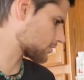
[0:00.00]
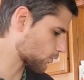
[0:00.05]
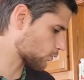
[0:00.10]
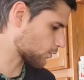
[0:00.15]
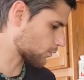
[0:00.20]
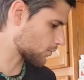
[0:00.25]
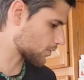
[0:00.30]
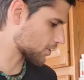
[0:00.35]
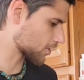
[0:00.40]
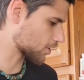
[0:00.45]
or
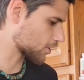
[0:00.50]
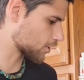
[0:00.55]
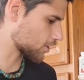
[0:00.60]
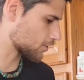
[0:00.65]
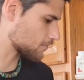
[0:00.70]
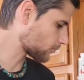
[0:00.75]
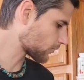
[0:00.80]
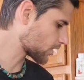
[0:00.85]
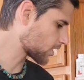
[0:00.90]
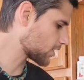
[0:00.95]
what it could.
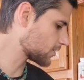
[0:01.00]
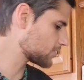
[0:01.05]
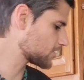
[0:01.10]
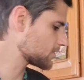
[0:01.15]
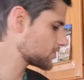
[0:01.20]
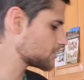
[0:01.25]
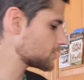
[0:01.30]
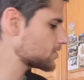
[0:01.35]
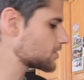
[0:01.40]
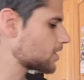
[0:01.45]
And
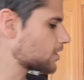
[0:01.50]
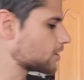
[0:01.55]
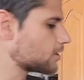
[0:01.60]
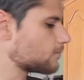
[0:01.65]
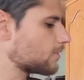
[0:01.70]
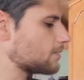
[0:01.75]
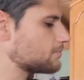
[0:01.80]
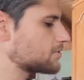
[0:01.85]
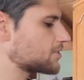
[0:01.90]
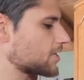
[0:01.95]
this is on our
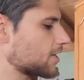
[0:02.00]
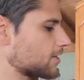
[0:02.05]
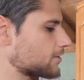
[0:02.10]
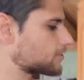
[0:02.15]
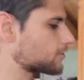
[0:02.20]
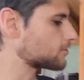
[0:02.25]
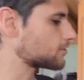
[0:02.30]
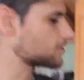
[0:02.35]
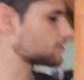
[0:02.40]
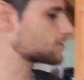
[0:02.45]
website
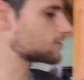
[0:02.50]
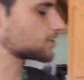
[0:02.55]
too. This is a